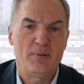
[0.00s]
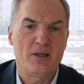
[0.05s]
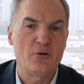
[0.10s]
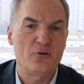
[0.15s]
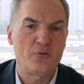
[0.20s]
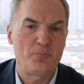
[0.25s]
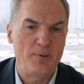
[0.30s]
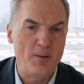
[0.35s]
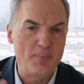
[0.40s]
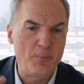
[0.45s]

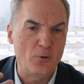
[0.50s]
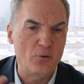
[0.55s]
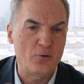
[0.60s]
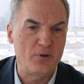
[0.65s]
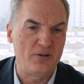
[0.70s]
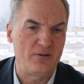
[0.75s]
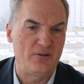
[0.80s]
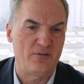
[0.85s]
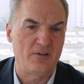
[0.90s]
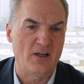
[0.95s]
Because people
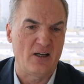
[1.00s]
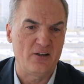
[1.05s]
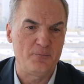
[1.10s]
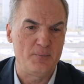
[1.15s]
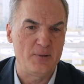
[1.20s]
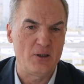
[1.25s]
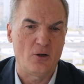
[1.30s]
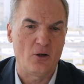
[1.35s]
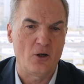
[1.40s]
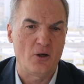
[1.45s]
criticize
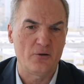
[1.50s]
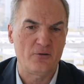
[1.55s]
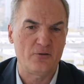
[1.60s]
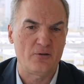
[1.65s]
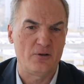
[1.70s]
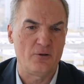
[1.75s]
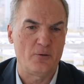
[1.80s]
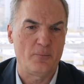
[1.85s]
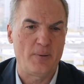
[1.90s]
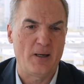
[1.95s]
me a lot
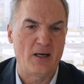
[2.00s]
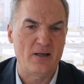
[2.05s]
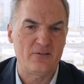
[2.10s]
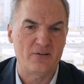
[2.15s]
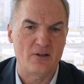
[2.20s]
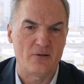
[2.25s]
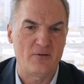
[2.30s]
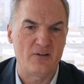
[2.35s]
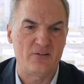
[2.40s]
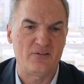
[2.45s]
in the
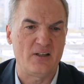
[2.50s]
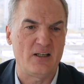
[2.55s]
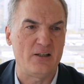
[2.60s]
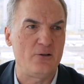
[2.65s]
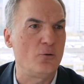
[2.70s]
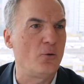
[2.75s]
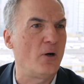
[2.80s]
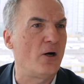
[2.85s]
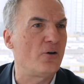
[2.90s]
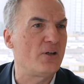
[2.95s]
past, and they say,
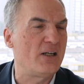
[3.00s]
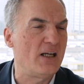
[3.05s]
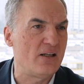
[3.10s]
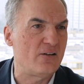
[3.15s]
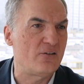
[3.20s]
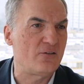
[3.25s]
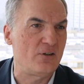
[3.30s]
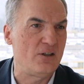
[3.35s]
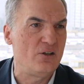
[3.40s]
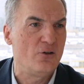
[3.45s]
you are
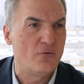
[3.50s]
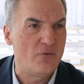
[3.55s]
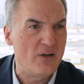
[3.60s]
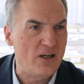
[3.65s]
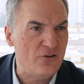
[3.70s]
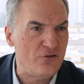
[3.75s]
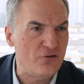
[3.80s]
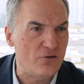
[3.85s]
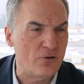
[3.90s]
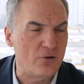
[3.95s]
against
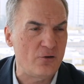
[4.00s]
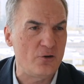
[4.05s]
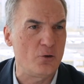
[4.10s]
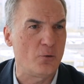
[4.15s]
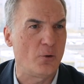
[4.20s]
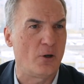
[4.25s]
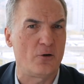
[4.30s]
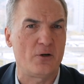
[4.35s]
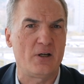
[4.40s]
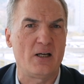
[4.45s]
innovation,
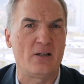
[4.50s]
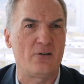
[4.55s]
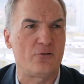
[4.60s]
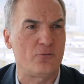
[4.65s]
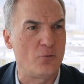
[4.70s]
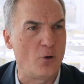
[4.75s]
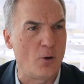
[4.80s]
you are against